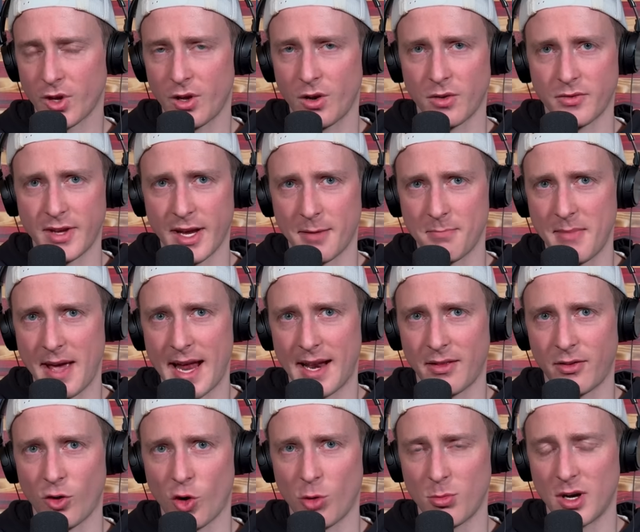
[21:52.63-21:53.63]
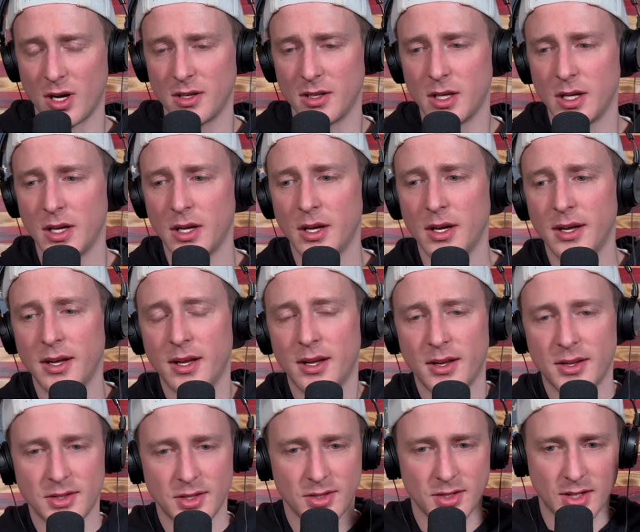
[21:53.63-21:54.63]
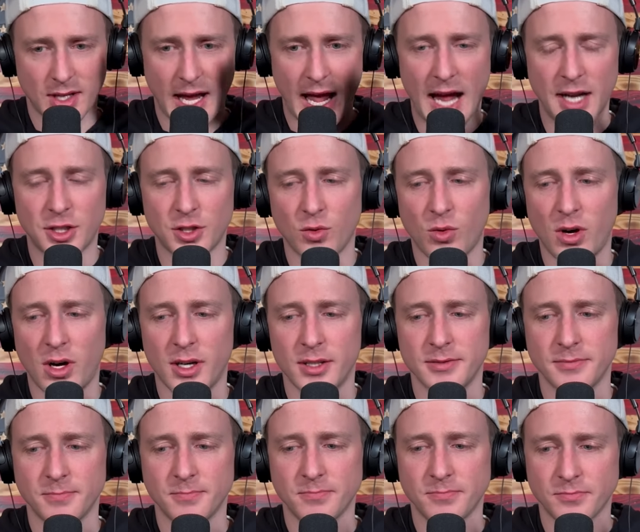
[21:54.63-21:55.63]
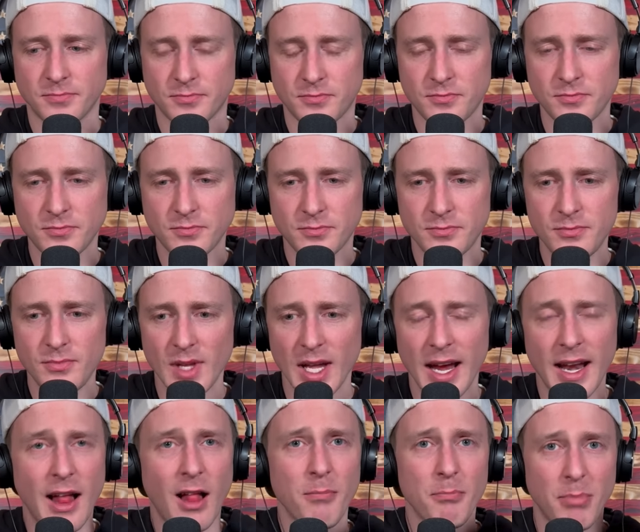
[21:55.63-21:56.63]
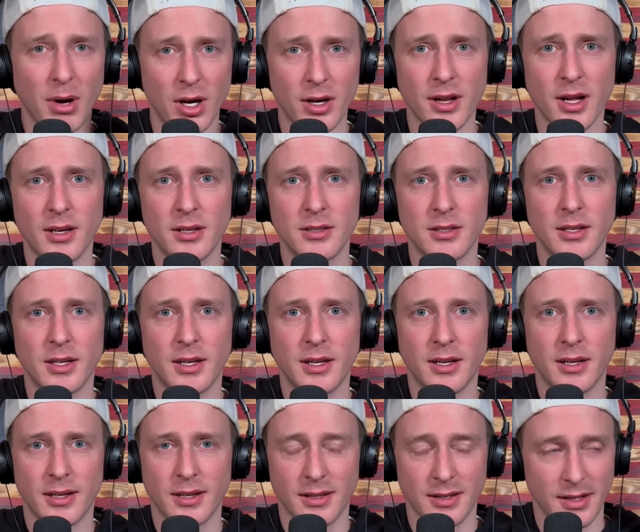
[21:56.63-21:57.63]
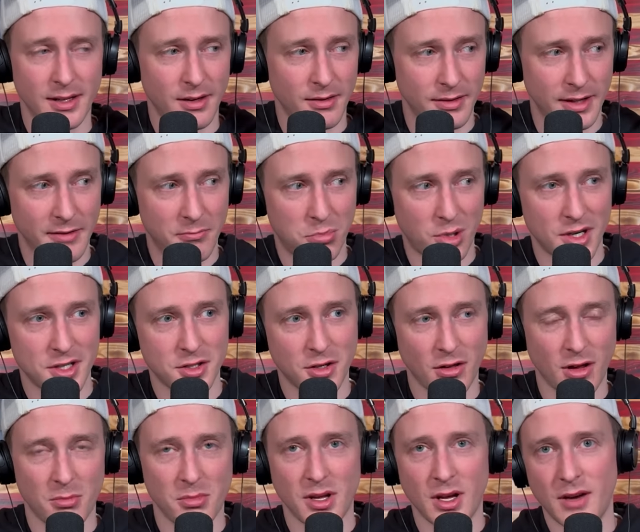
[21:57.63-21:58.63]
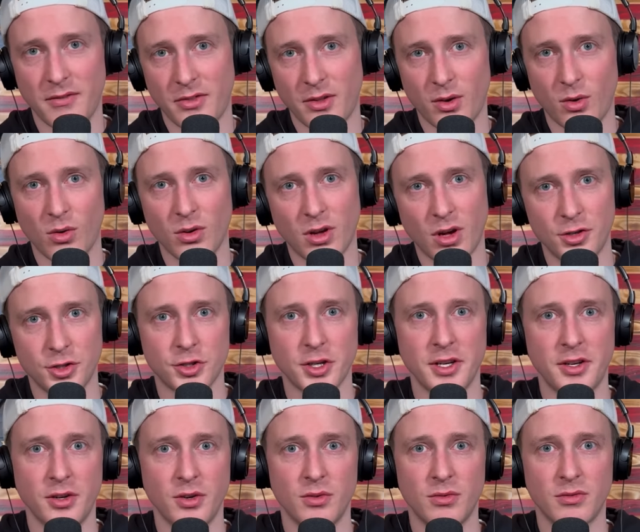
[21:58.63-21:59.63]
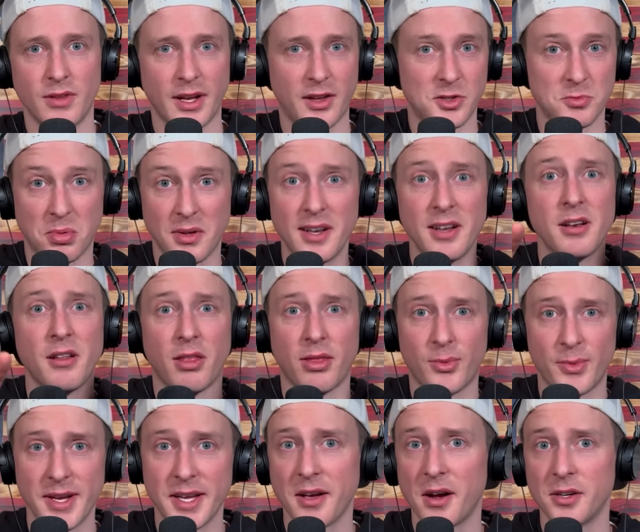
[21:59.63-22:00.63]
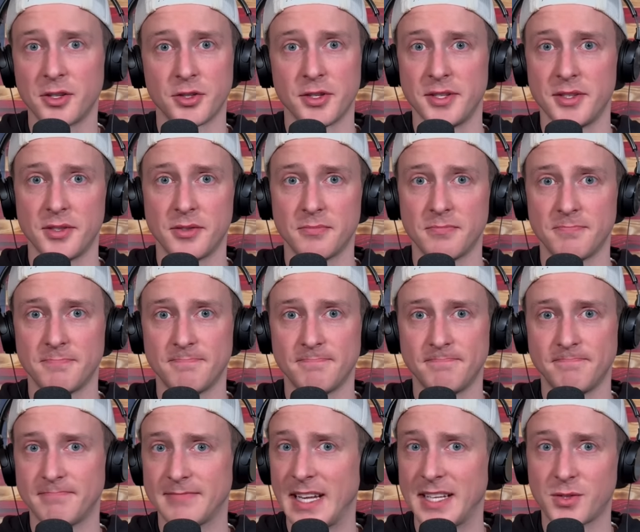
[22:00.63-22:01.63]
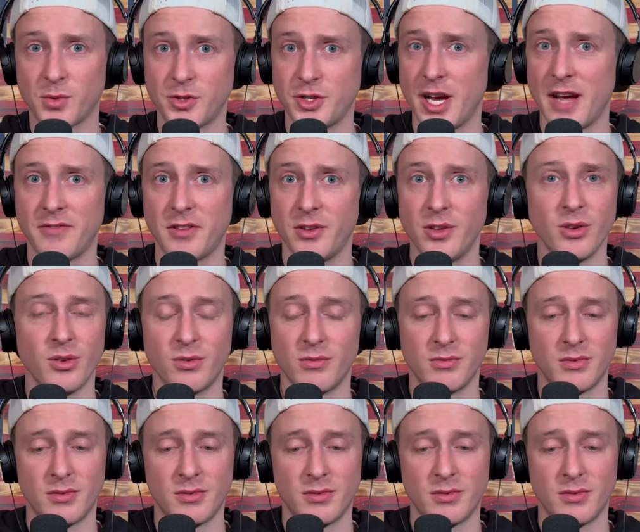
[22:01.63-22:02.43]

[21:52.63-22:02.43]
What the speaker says: You know, take Manitoba, Saskatchewan, and Alberta. You know, leave British Columbia off their own country too. Like split into three countries. That's what you have to do.